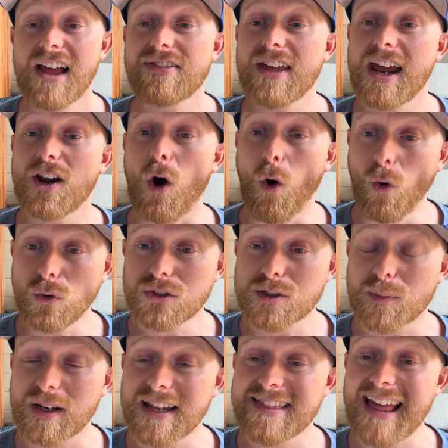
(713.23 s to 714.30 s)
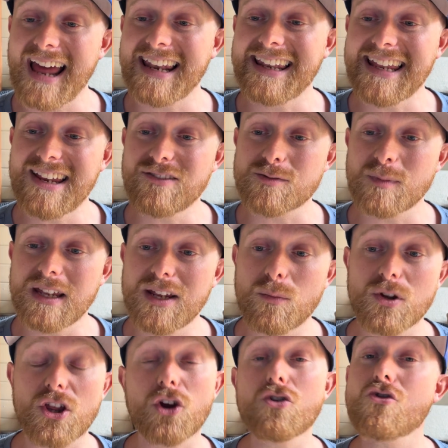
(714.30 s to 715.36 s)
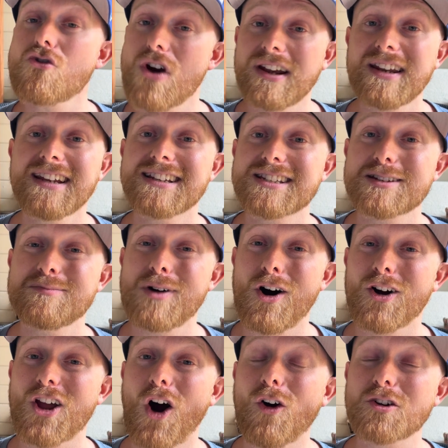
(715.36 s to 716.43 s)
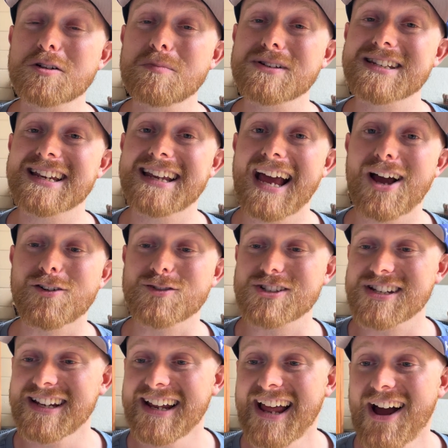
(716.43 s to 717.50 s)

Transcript: then ultimately that leaves me with a credit to my Octopus account